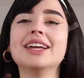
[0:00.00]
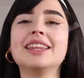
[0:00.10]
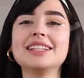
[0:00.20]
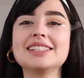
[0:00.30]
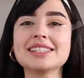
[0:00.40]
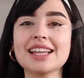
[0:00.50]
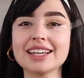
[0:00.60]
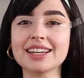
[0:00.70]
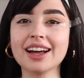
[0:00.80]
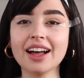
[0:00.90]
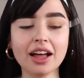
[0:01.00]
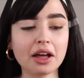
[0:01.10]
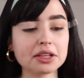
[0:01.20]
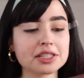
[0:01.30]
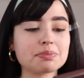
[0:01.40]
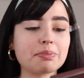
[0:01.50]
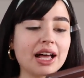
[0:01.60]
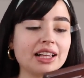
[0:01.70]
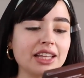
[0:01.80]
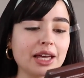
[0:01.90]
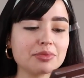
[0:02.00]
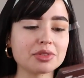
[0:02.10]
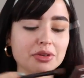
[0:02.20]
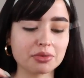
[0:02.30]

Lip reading: This is like spell names or